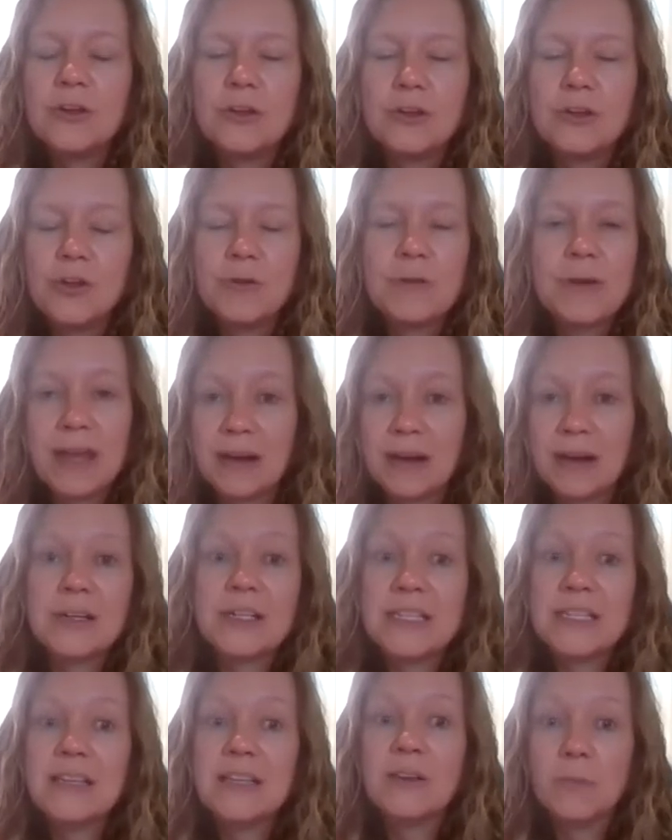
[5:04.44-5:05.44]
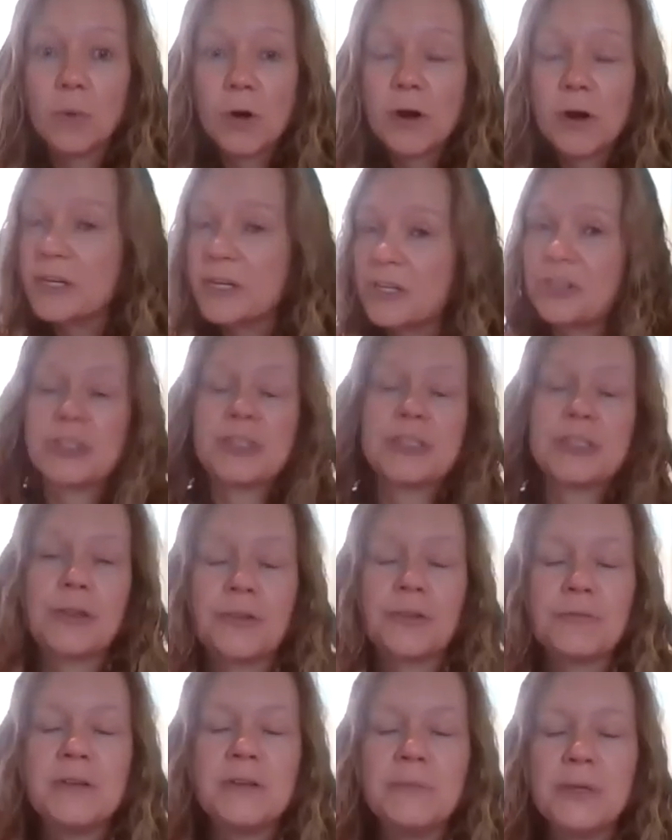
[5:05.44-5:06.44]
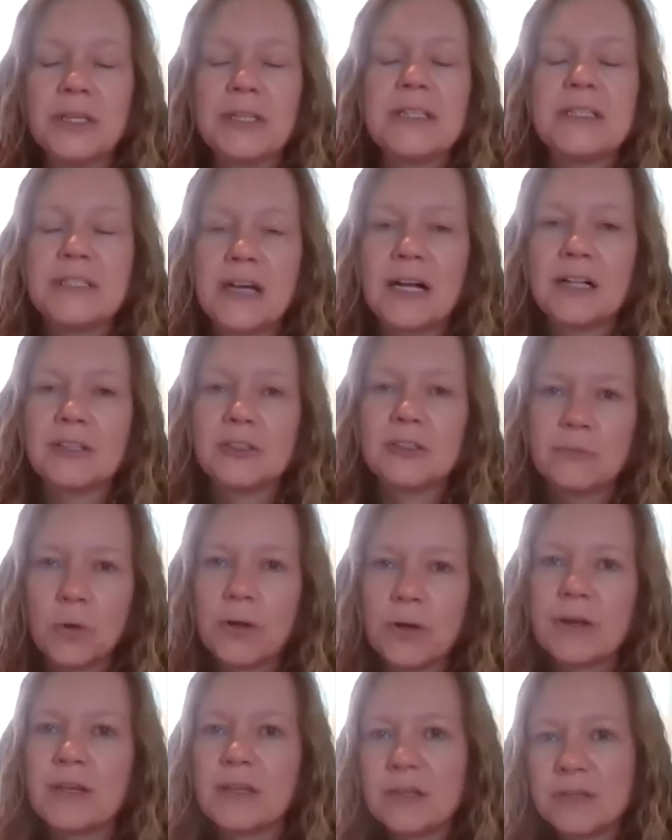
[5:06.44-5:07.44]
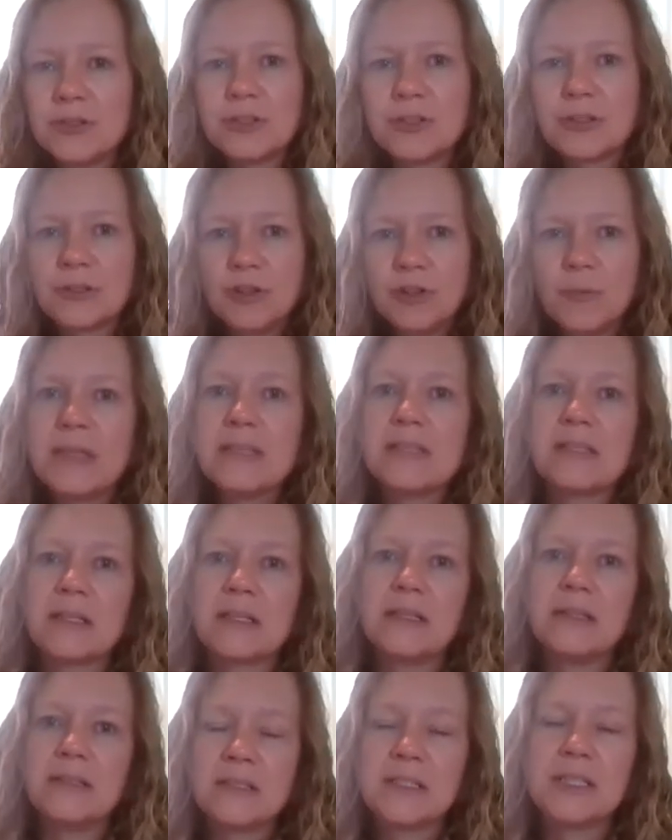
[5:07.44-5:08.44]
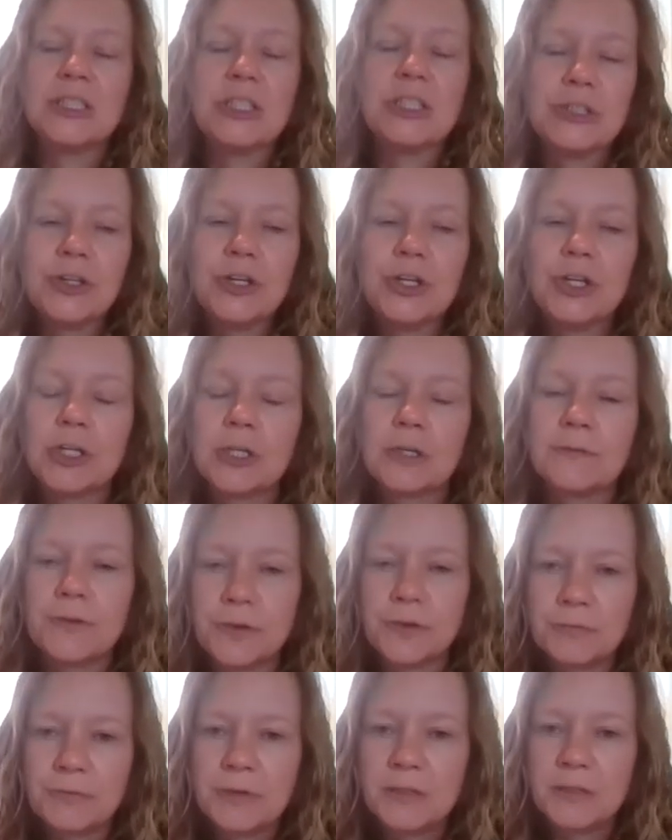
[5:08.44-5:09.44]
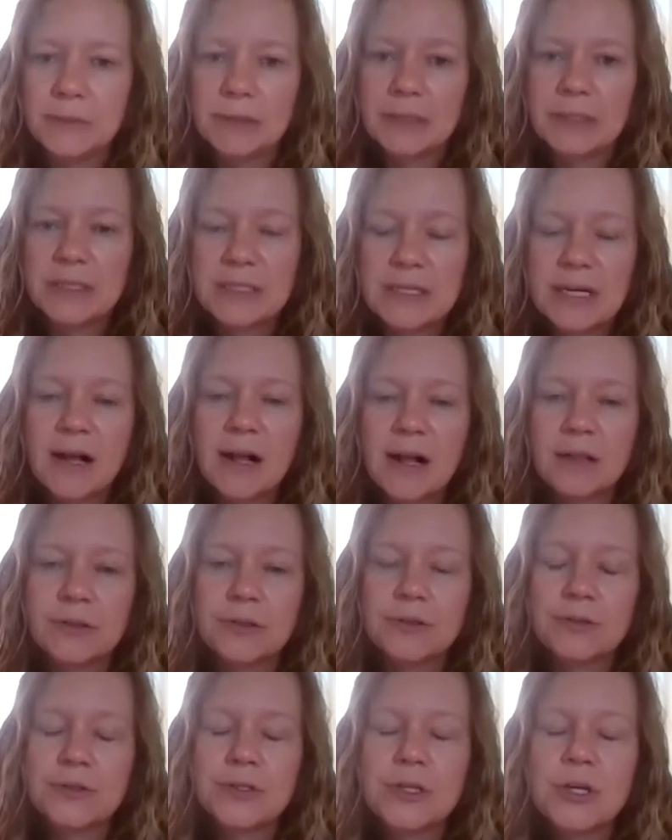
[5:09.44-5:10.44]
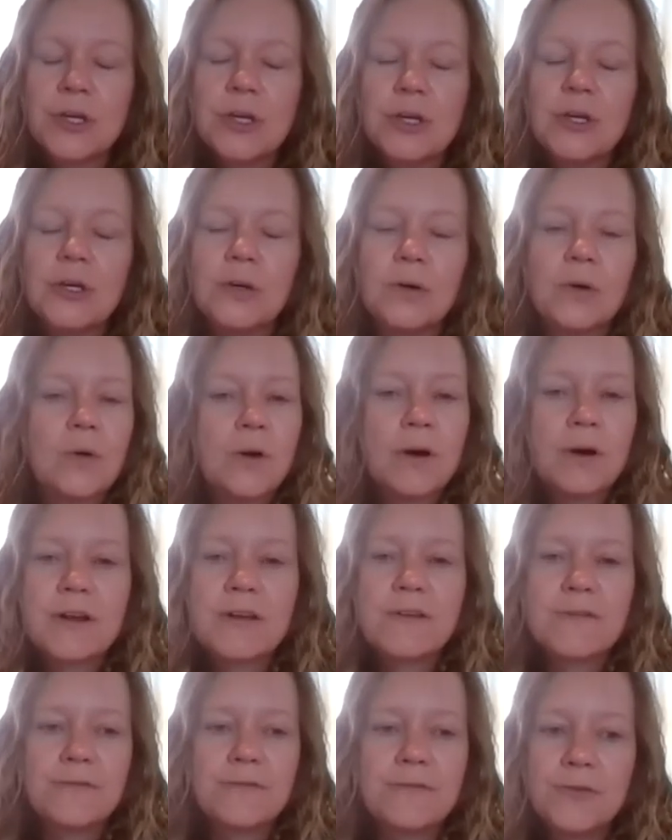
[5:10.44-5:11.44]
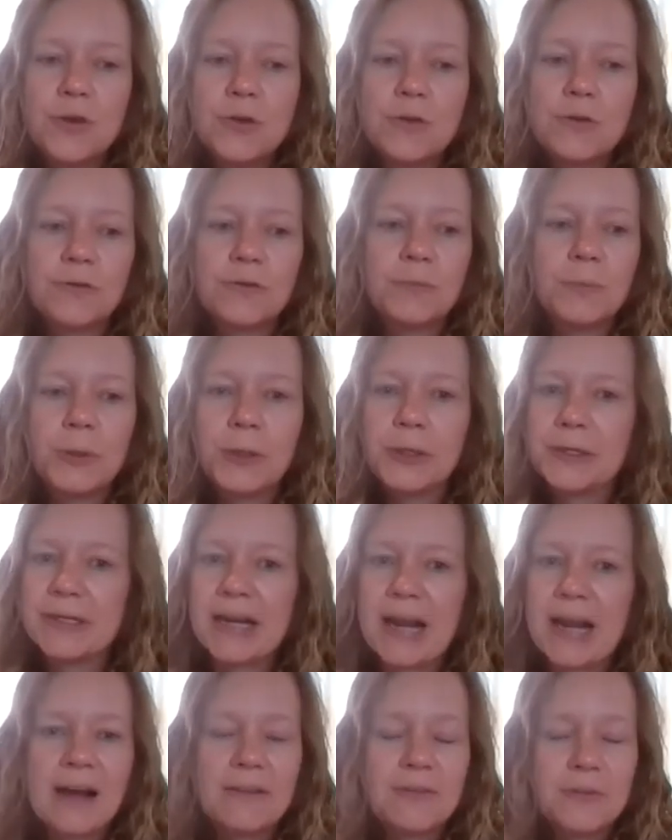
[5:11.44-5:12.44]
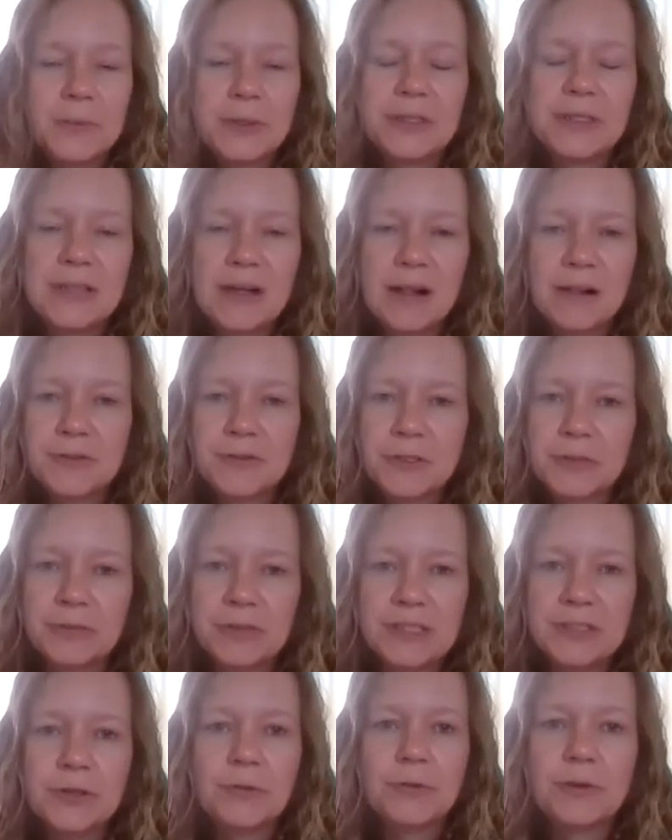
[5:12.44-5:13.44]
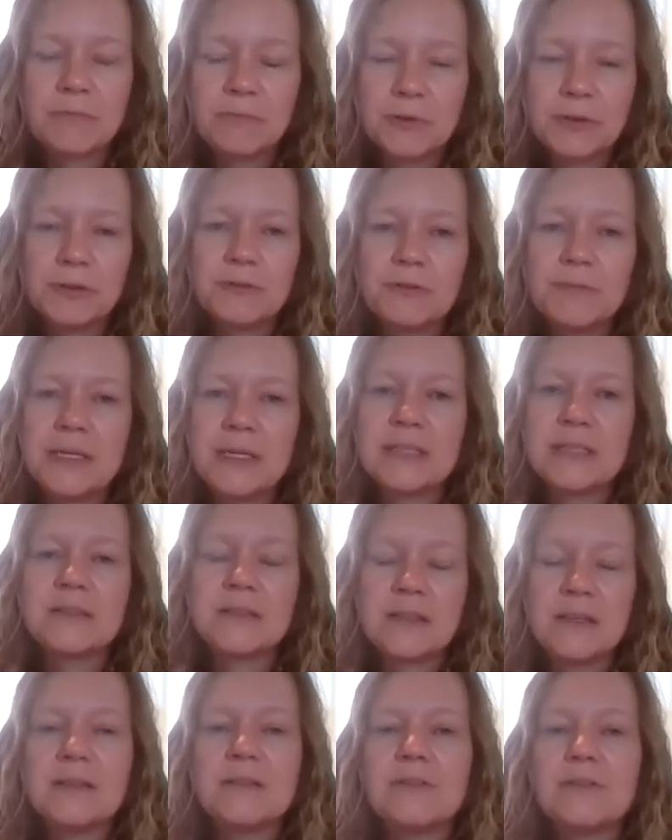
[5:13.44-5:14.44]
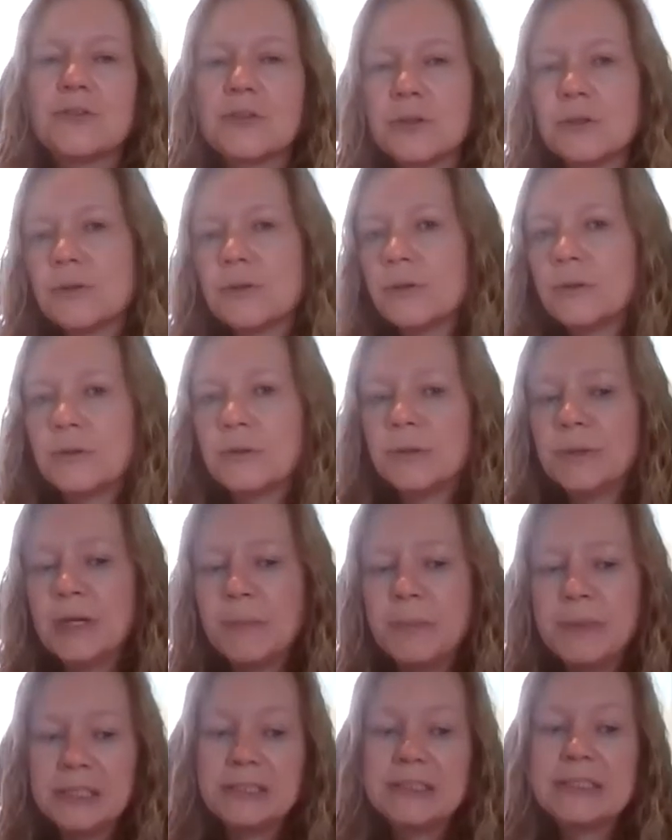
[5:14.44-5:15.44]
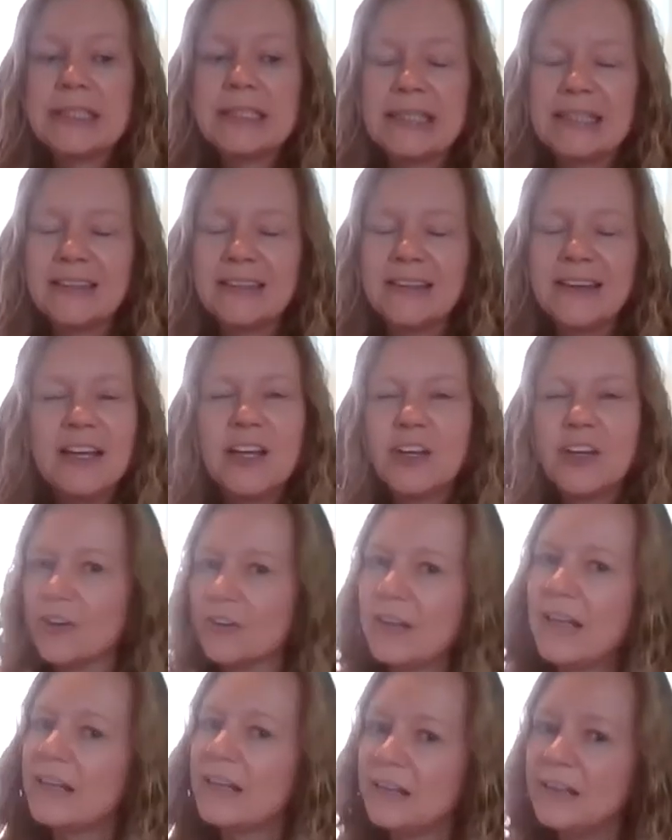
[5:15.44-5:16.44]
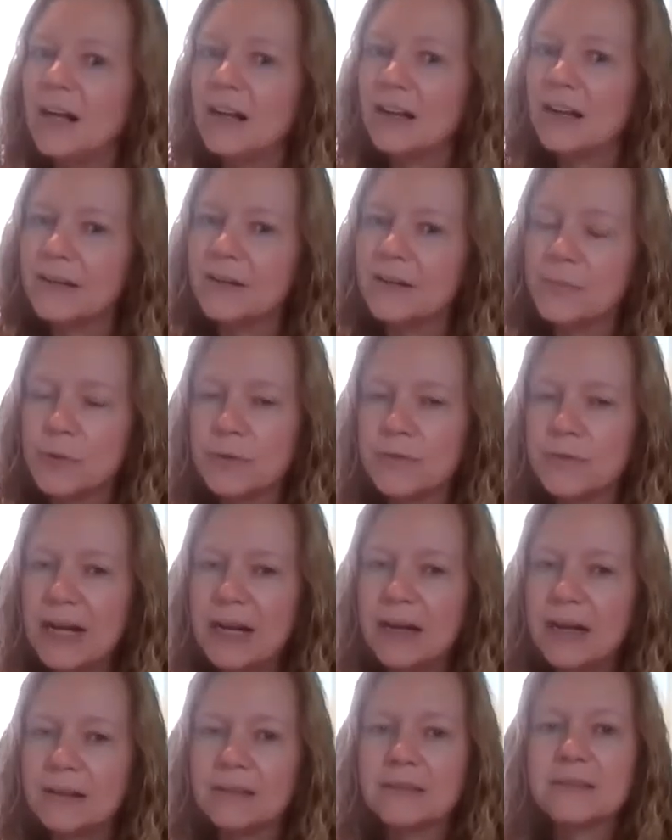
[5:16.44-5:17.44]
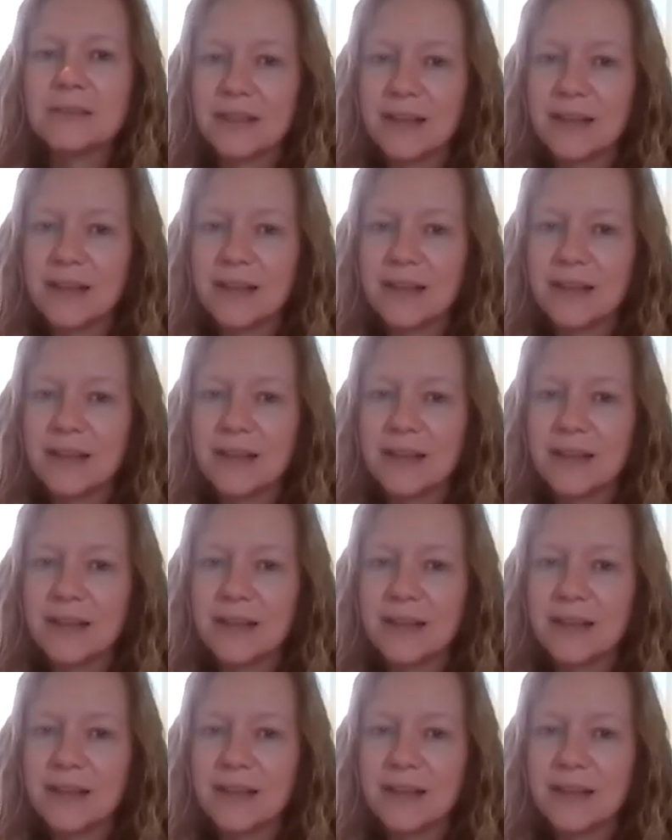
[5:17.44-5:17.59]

you guarantee the mortgage, it's a $3 million mortgage, you're basically still on the hook for $3 million. Or if you've put $500,000 of leasehold improvements into a building, you're likely not going to move out